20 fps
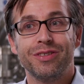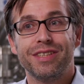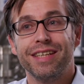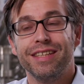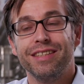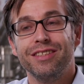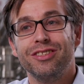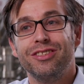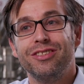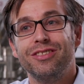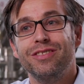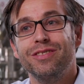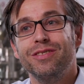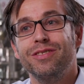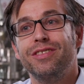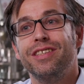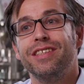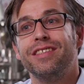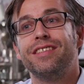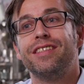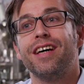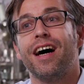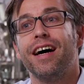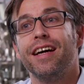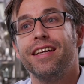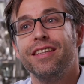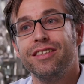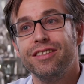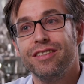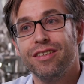You can
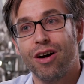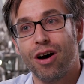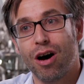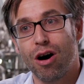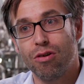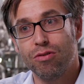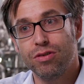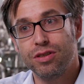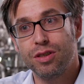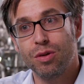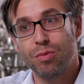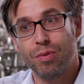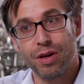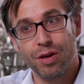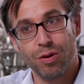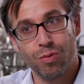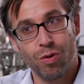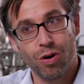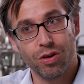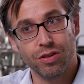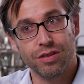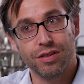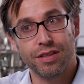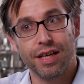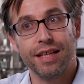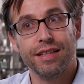design your house the way you want,